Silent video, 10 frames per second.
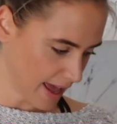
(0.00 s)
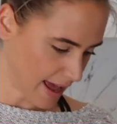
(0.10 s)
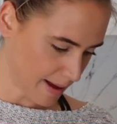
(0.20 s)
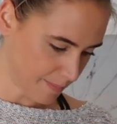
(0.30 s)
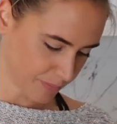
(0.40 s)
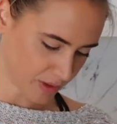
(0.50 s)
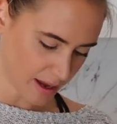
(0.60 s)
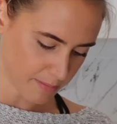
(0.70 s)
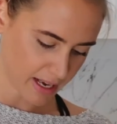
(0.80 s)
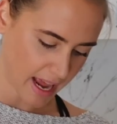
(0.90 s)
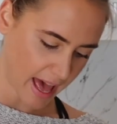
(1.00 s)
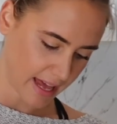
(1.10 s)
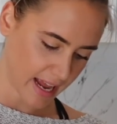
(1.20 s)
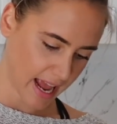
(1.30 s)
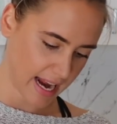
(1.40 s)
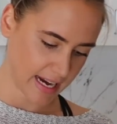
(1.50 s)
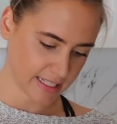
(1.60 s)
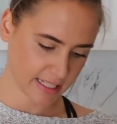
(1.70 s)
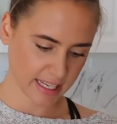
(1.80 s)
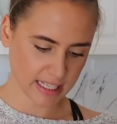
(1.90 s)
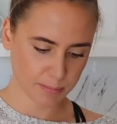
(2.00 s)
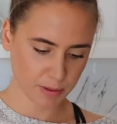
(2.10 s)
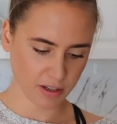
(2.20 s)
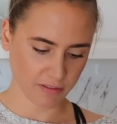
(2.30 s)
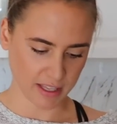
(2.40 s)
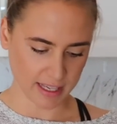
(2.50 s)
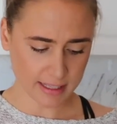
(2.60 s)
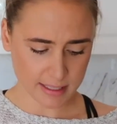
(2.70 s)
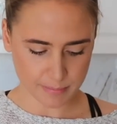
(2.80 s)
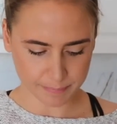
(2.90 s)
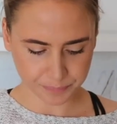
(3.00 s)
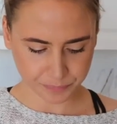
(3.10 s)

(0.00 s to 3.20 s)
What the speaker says: I'm going to add a teaspoon of this